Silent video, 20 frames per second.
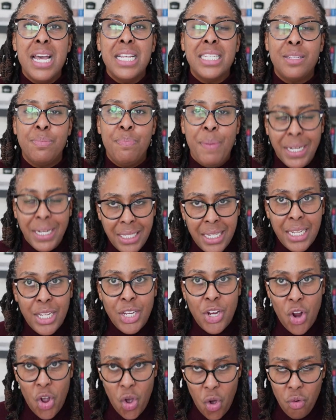especially
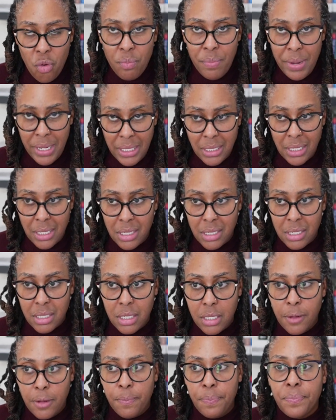in your own
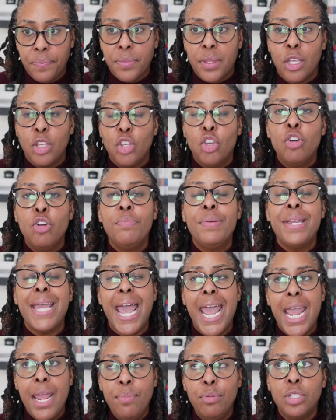business. You'll be
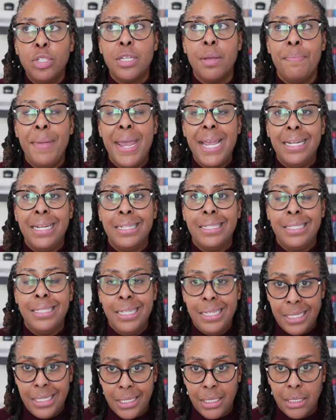able to make
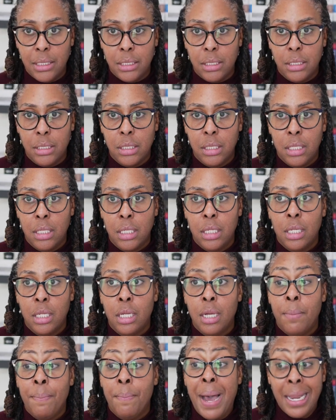decisions
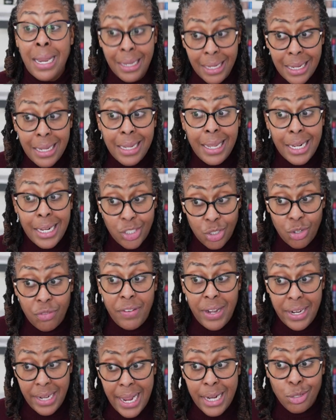by looking at your
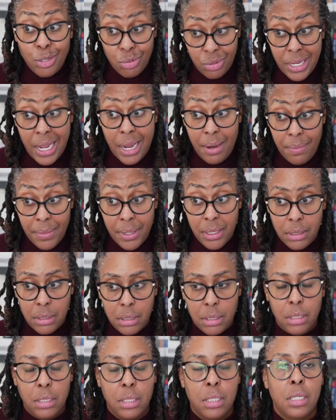financial
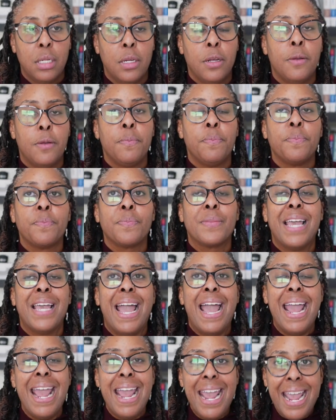statements.
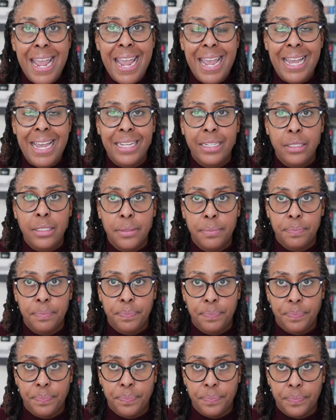And
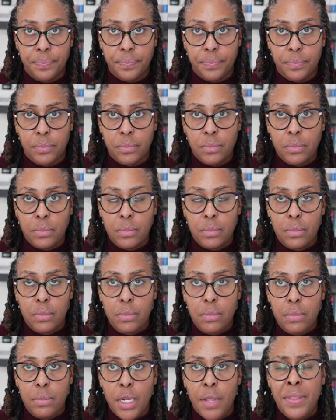
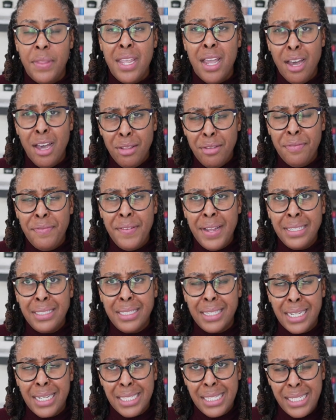the other thing
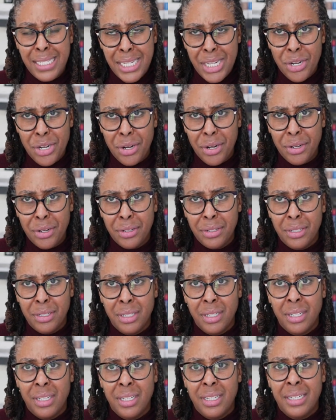to consider
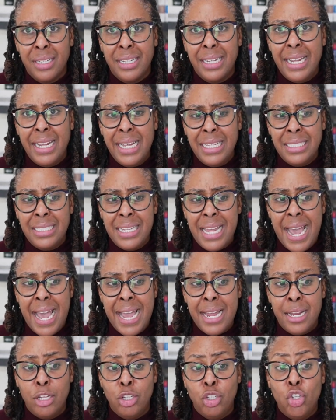is
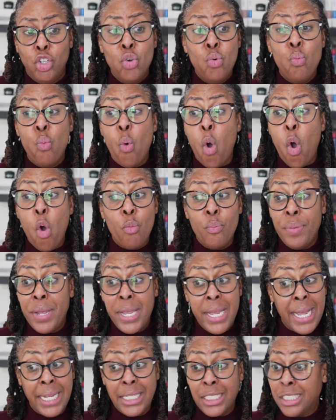that you won't
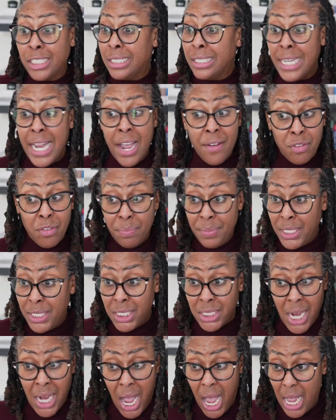be and should never be
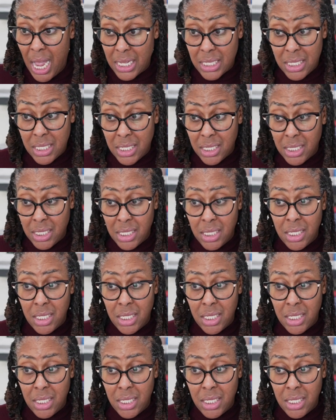shocked